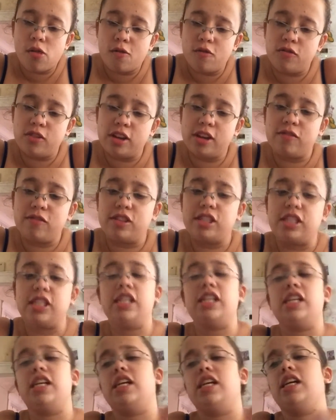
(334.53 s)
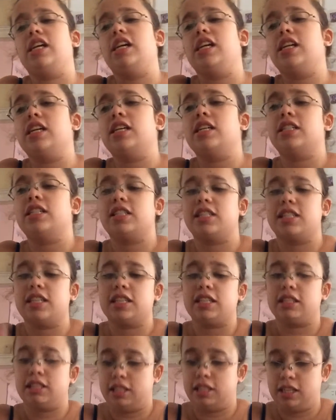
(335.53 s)
15,
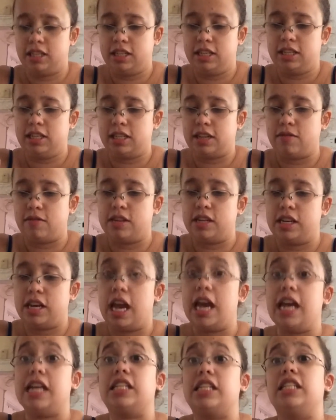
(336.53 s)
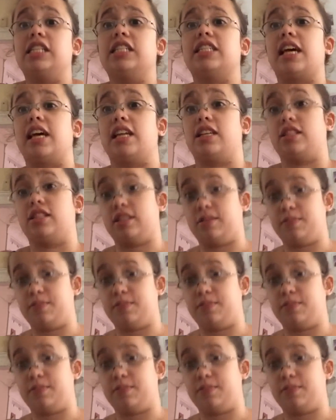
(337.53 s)
16, 17, 18 cents.